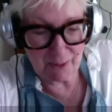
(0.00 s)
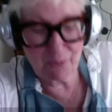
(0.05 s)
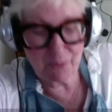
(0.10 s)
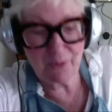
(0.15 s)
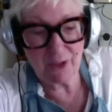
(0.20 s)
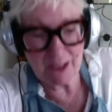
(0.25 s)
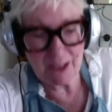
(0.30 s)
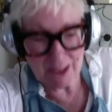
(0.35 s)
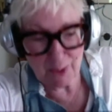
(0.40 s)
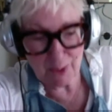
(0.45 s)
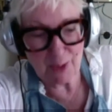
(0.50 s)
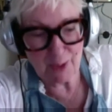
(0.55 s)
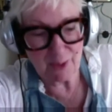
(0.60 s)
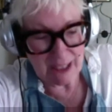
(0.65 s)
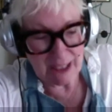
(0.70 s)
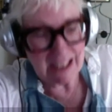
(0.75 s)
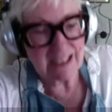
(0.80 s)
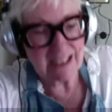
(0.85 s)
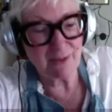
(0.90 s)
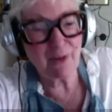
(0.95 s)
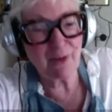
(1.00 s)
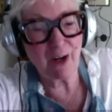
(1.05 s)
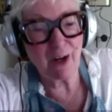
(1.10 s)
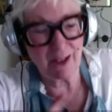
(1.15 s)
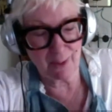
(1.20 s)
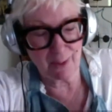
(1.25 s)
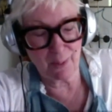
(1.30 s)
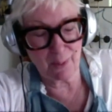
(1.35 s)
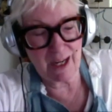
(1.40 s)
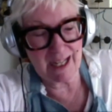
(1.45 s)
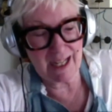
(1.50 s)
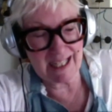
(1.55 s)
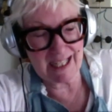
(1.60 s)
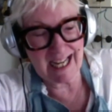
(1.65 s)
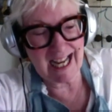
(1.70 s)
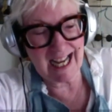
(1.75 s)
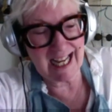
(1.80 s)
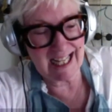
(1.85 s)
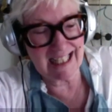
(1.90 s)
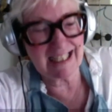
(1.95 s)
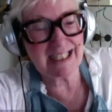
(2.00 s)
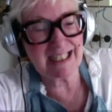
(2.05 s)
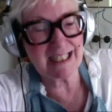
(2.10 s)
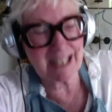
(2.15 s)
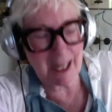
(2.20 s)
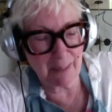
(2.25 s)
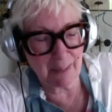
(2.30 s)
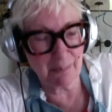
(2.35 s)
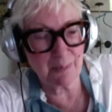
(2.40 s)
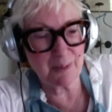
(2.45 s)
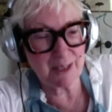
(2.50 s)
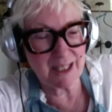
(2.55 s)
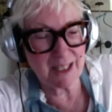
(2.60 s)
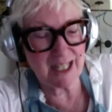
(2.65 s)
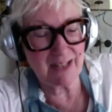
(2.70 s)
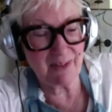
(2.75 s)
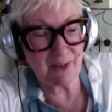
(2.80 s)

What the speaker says: sort of is a runaway and comes